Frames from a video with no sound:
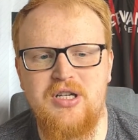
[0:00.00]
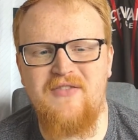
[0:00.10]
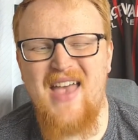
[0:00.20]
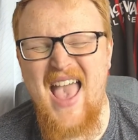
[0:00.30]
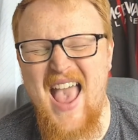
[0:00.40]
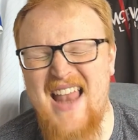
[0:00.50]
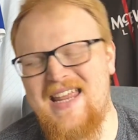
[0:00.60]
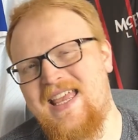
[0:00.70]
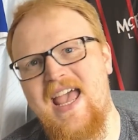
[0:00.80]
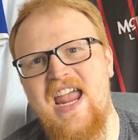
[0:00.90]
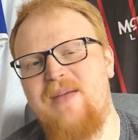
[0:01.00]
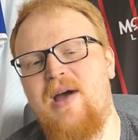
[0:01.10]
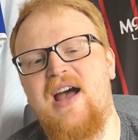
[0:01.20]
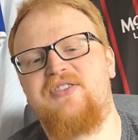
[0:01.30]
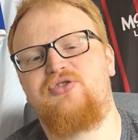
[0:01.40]
If any game
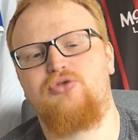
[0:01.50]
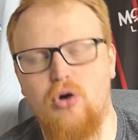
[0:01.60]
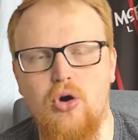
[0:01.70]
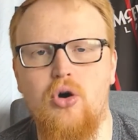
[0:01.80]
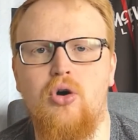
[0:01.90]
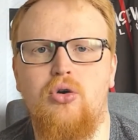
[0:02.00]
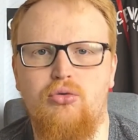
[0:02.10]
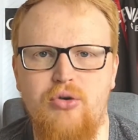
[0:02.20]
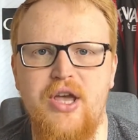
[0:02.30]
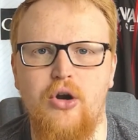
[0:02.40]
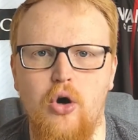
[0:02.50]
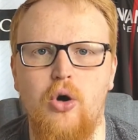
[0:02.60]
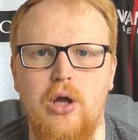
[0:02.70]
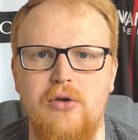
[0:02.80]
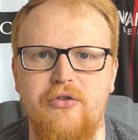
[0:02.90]
has draw written all
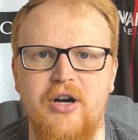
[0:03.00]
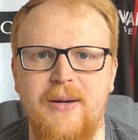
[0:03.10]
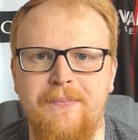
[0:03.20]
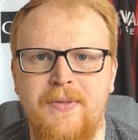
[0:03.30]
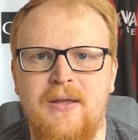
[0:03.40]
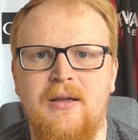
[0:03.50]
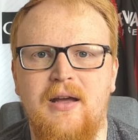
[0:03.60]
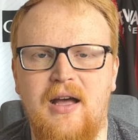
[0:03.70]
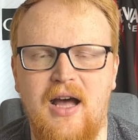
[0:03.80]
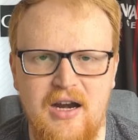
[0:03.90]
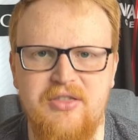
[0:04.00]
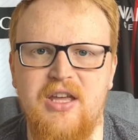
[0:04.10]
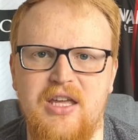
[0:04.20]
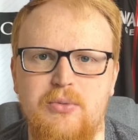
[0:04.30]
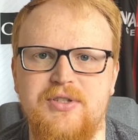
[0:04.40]
over it, I'd think
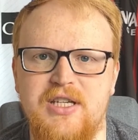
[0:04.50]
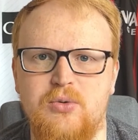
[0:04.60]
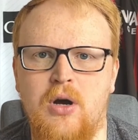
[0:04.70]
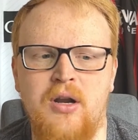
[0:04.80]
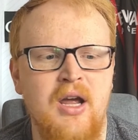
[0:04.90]
it was this one.